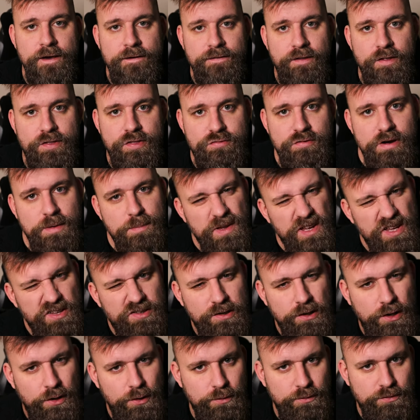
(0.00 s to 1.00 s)
the three
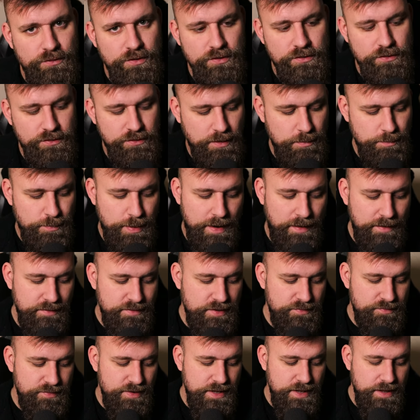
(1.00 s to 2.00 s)
biggest losers
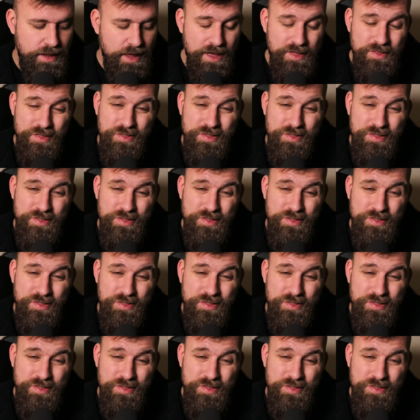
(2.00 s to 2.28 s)
comparatively,